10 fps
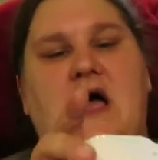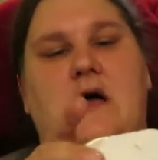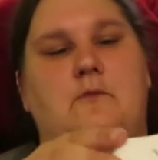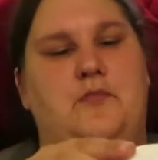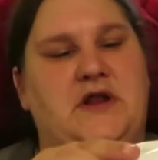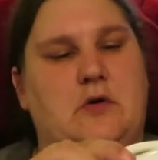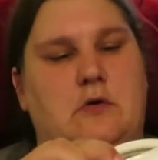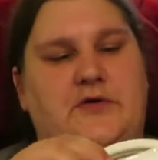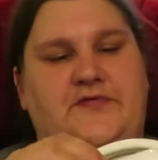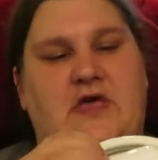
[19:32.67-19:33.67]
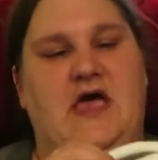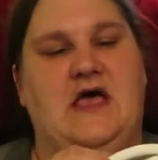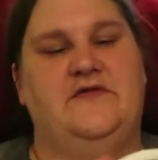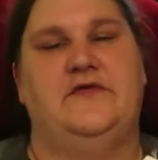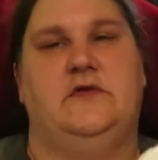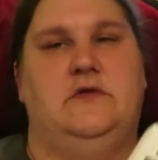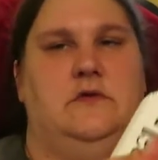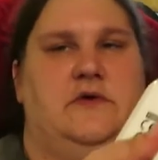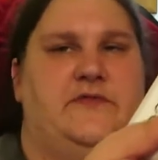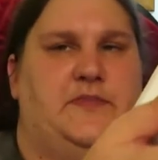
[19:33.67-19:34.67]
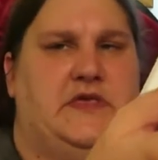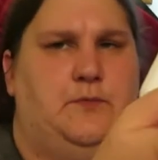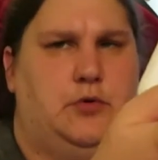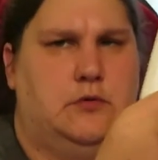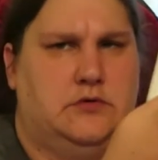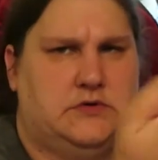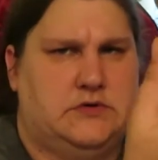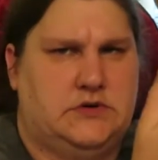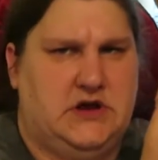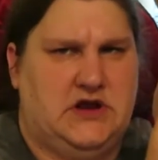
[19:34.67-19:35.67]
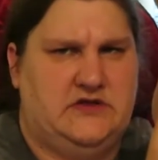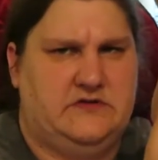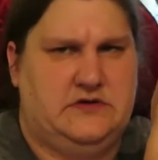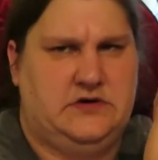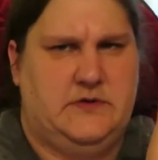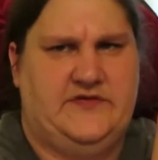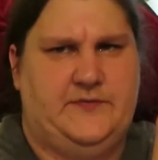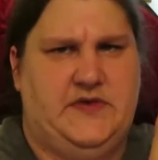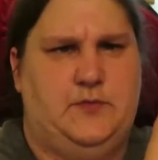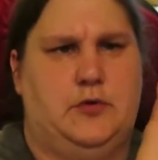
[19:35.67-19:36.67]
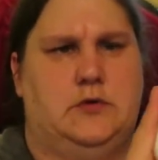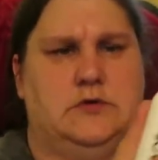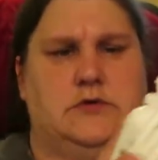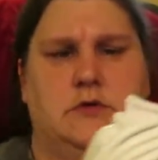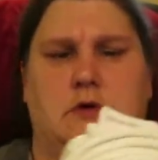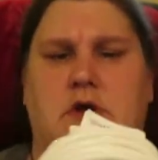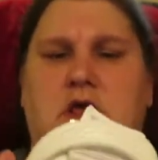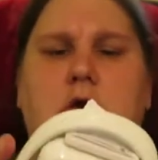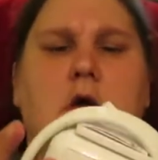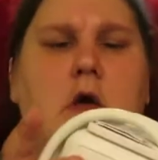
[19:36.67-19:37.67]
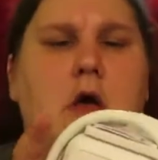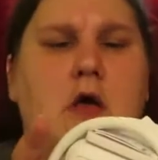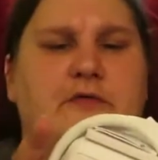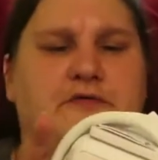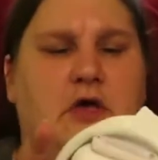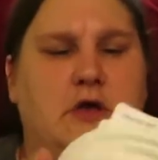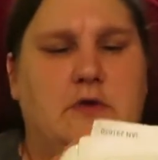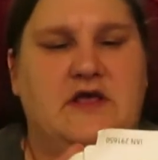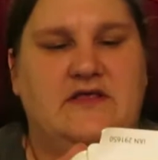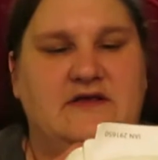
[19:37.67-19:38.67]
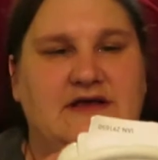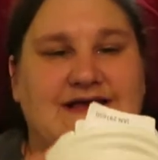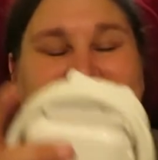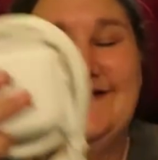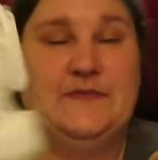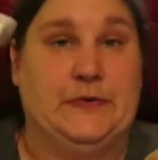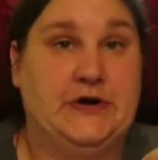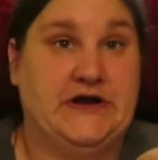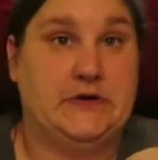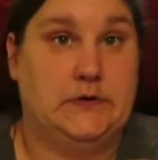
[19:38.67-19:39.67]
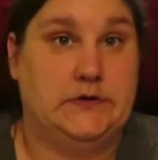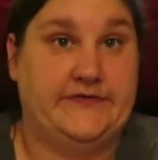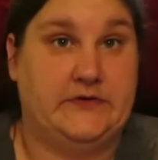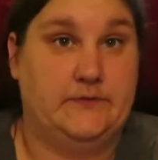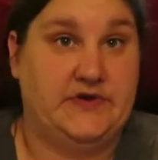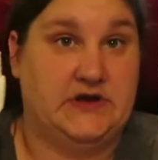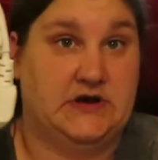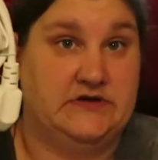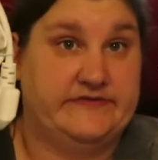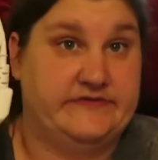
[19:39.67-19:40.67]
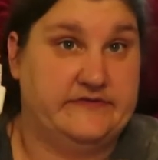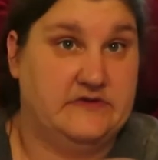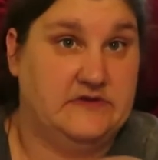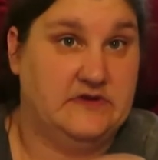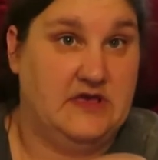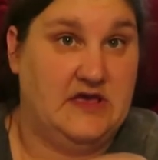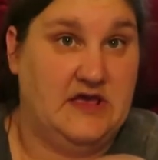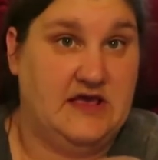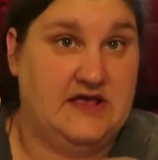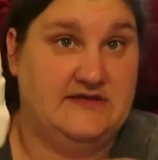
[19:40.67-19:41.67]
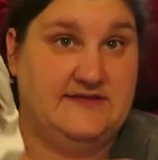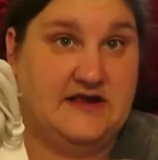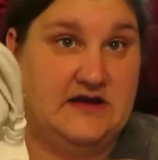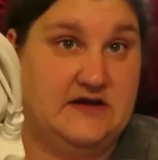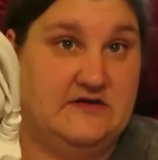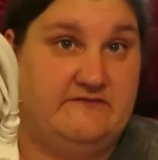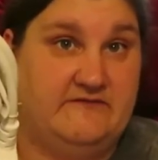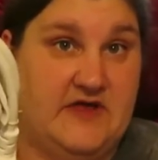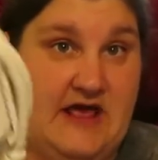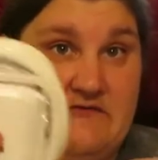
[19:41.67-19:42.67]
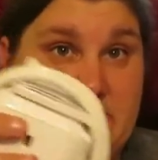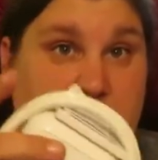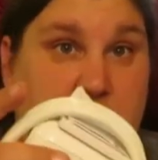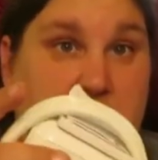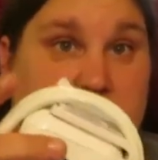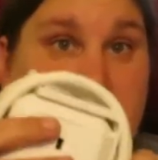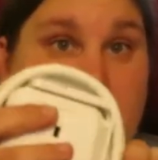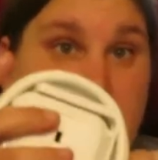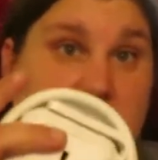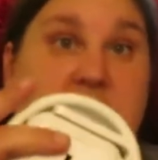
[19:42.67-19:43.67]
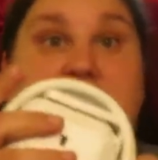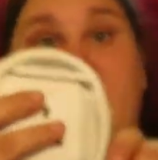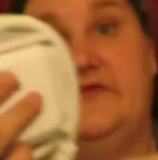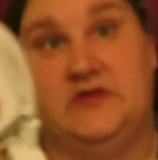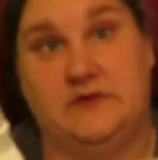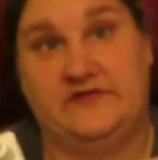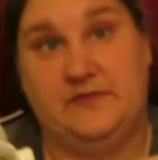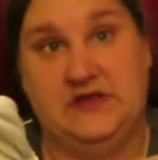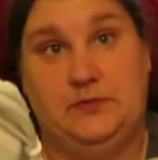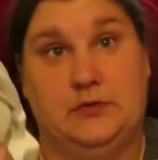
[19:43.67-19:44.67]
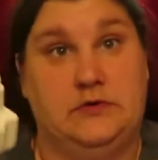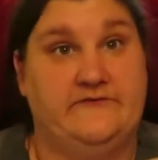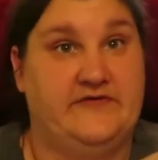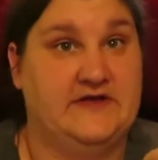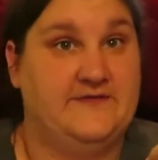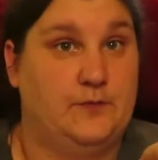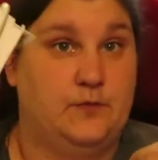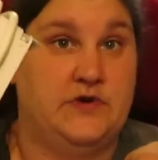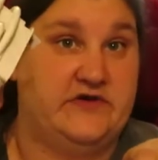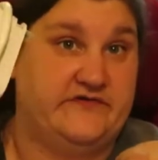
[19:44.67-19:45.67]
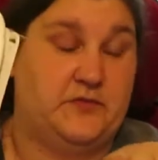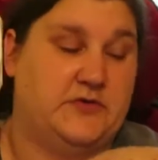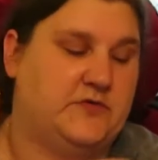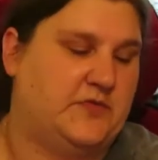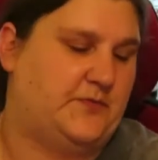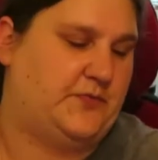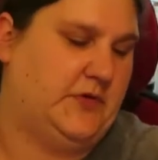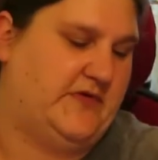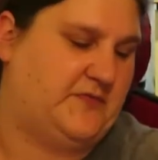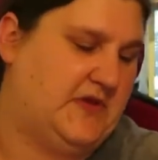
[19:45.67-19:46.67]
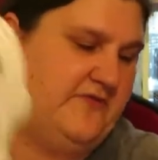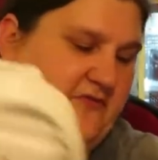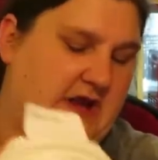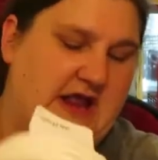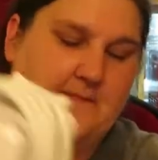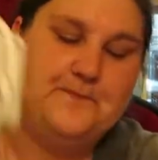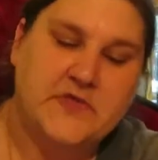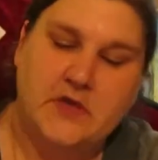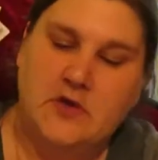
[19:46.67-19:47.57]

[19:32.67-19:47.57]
Um, but it also has USB ports in it, so two USB ports on it. So it's pretty awesome because instead of having to plug the plug in for the USB port things, we could just put the USB straight in.